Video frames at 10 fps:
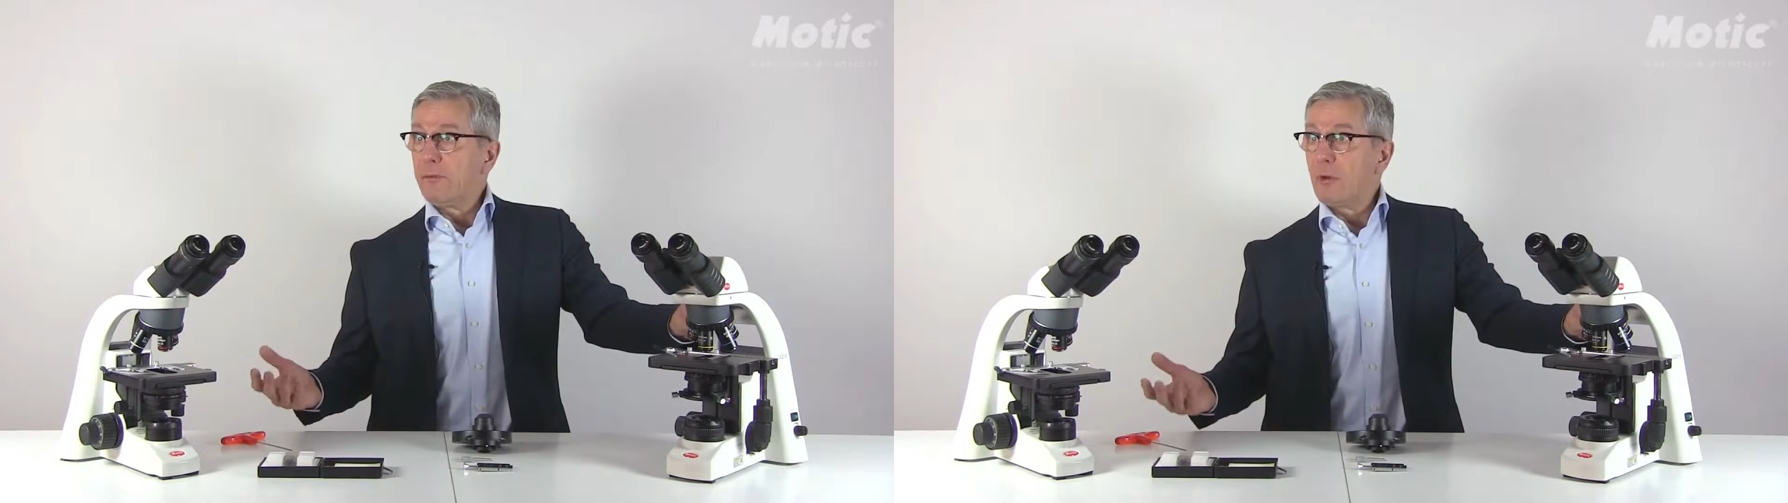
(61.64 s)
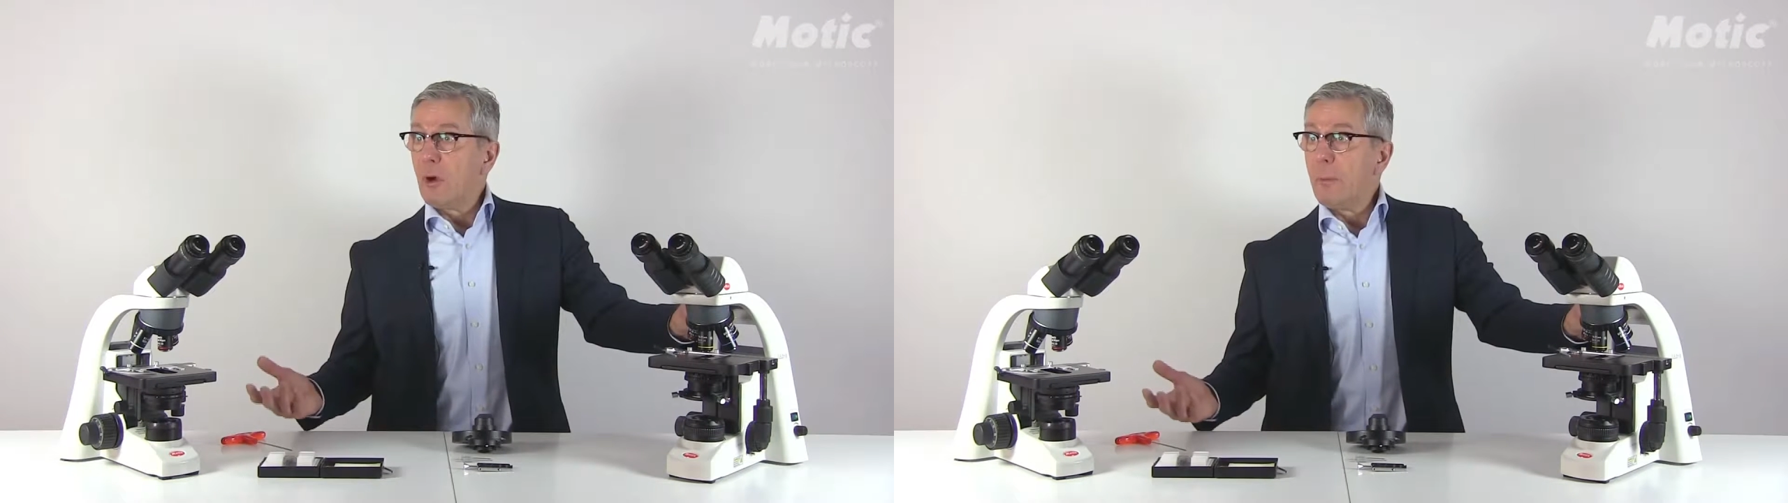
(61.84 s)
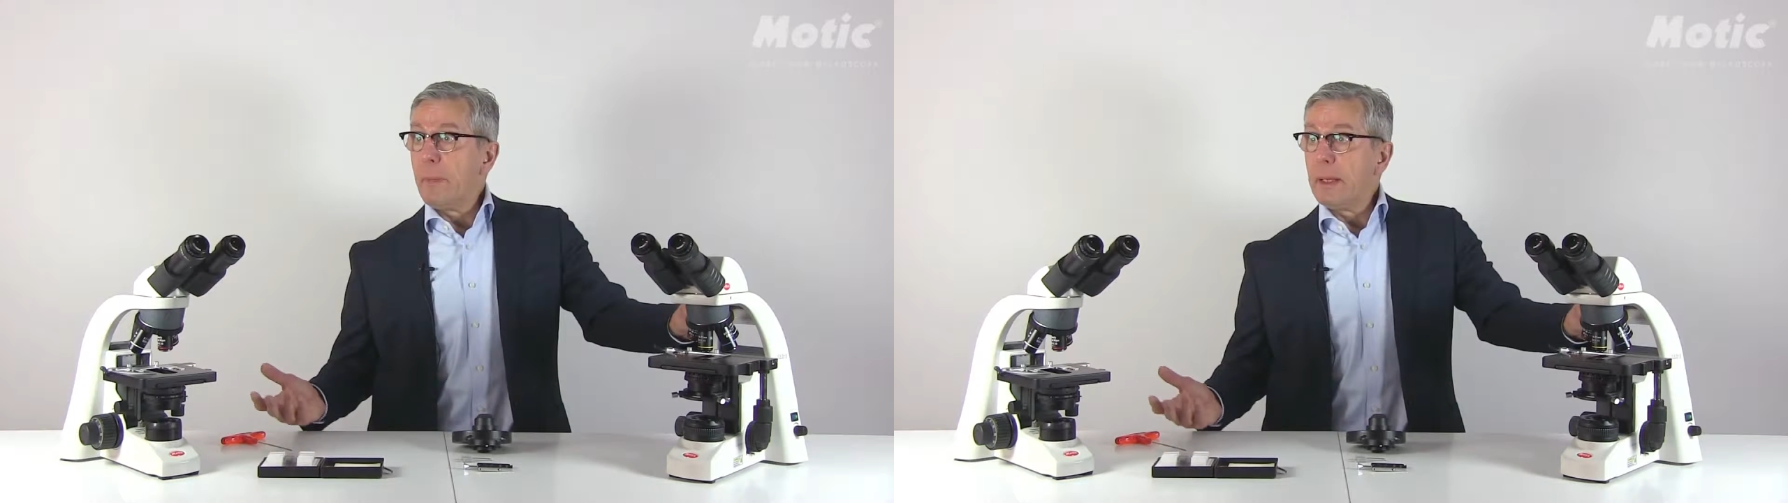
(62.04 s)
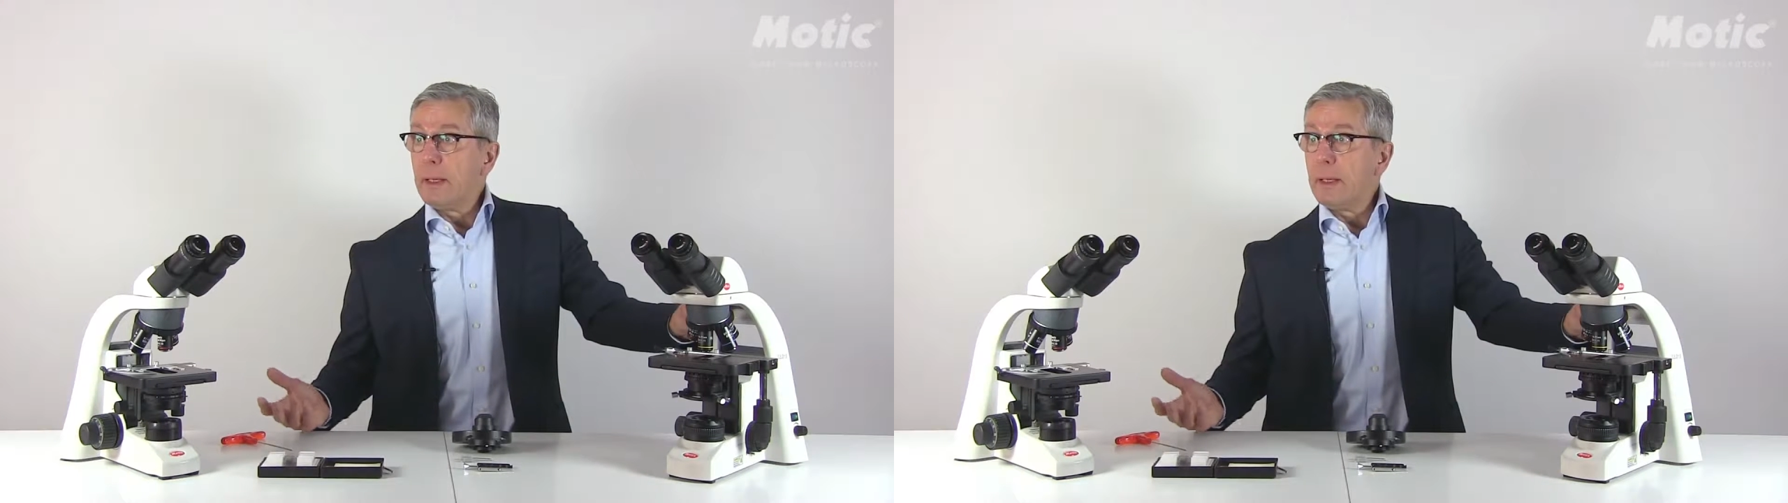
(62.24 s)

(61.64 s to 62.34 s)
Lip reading: from